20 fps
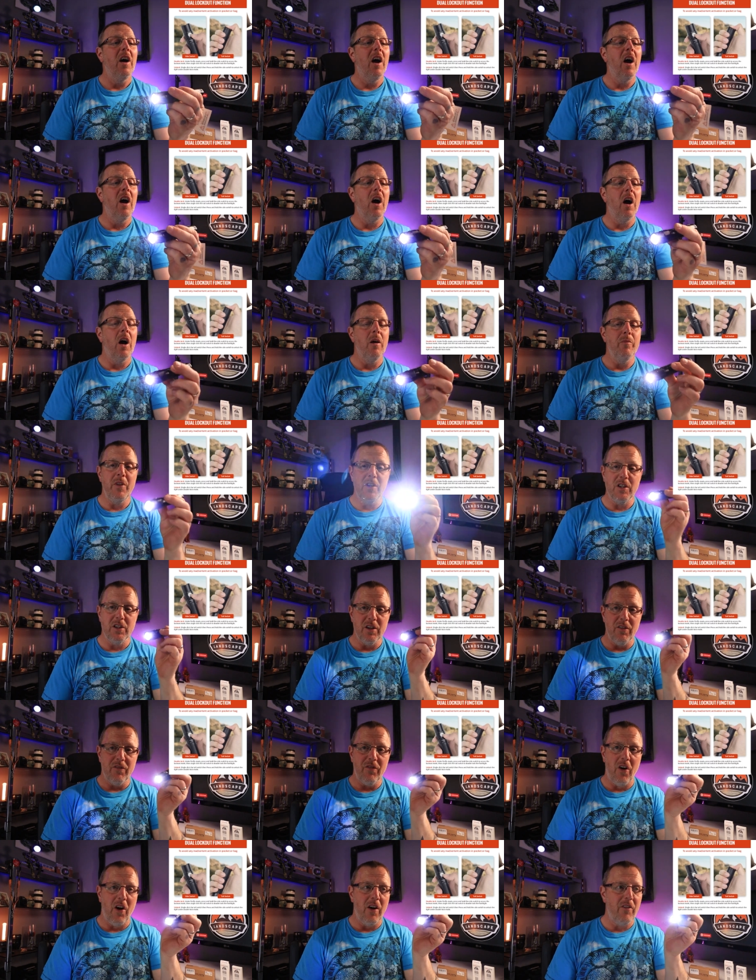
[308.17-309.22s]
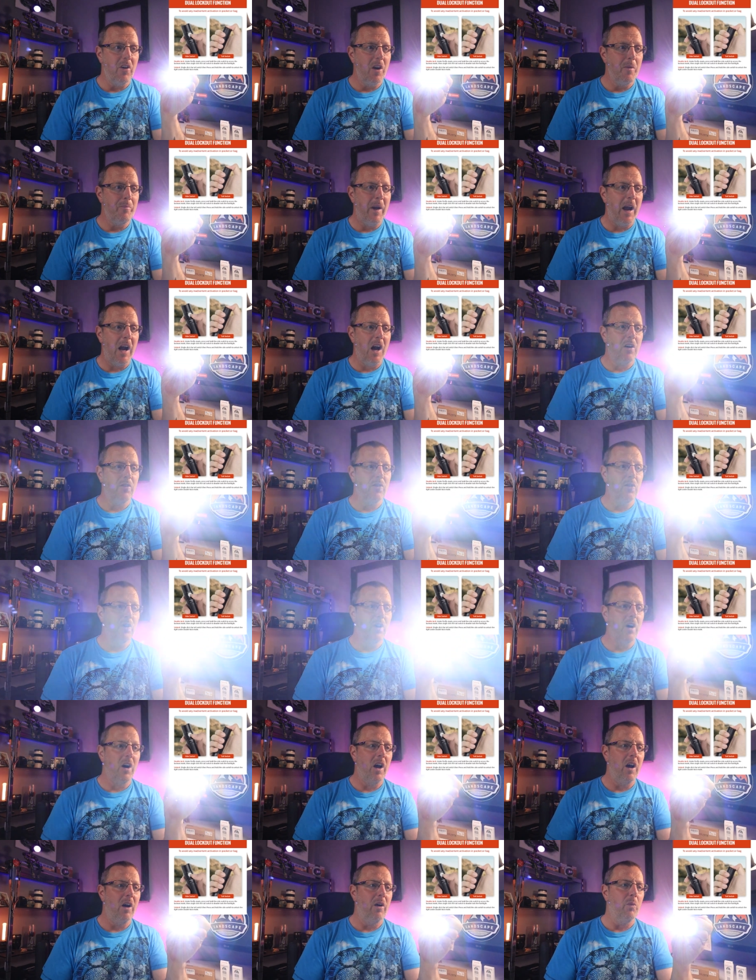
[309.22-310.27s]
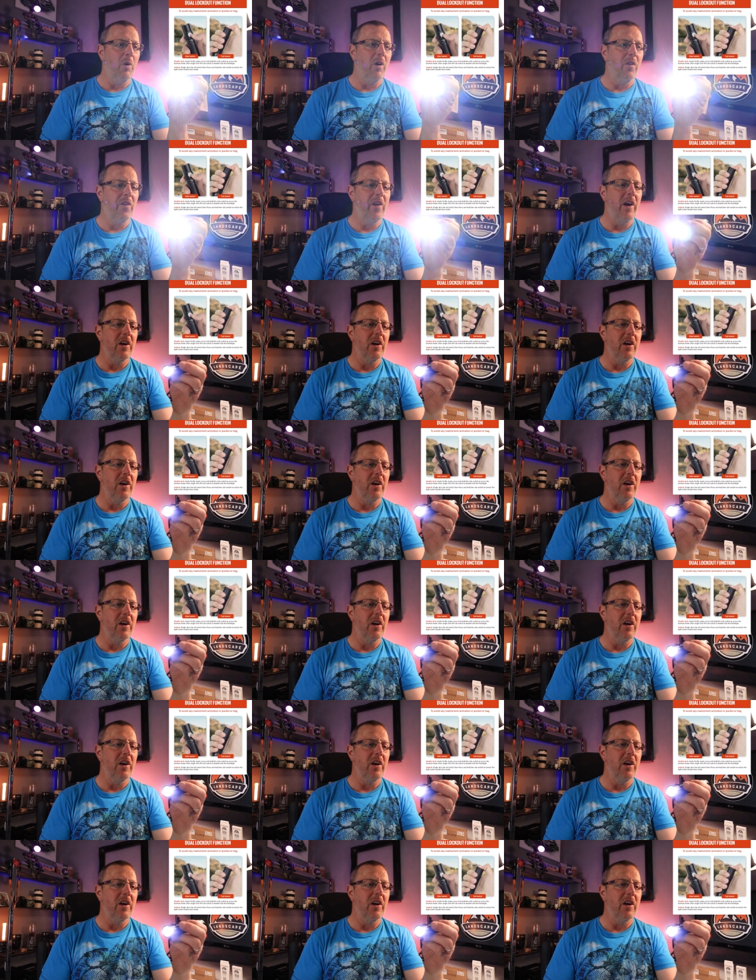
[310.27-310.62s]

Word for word: Um, this is a very, very powerful light at one